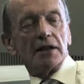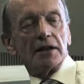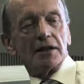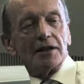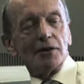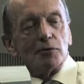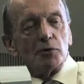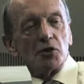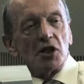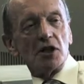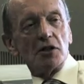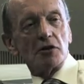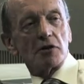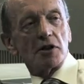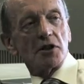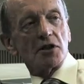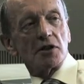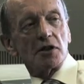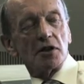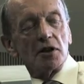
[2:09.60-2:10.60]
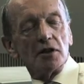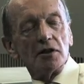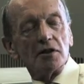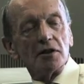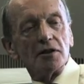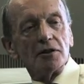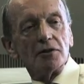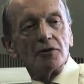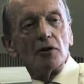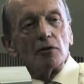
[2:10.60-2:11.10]
And it was interesting
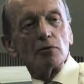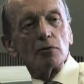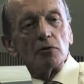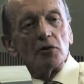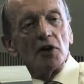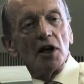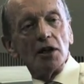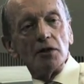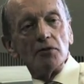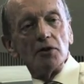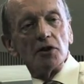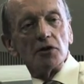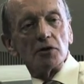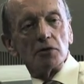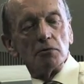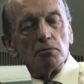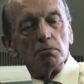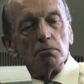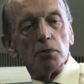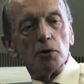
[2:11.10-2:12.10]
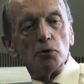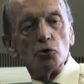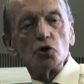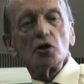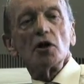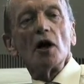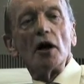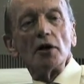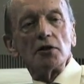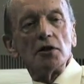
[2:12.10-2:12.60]
that Donald Davis, who
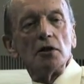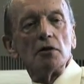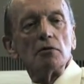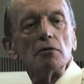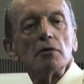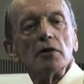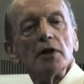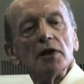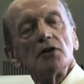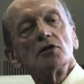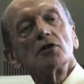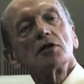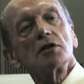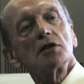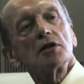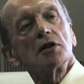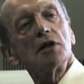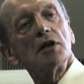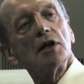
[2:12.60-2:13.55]
started all this,